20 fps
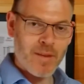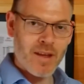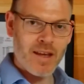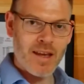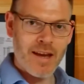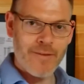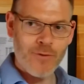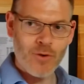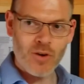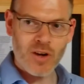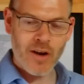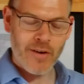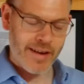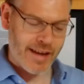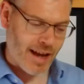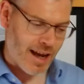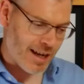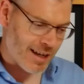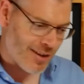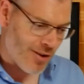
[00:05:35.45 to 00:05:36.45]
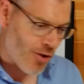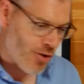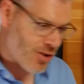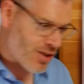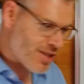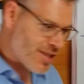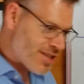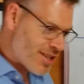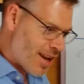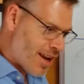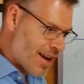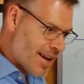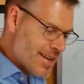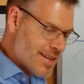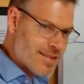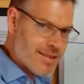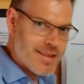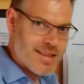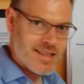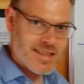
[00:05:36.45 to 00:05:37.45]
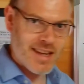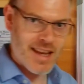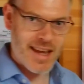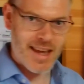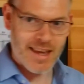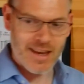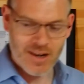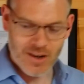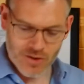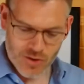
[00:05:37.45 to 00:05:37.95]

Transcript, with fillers: If you're going alongside the sea,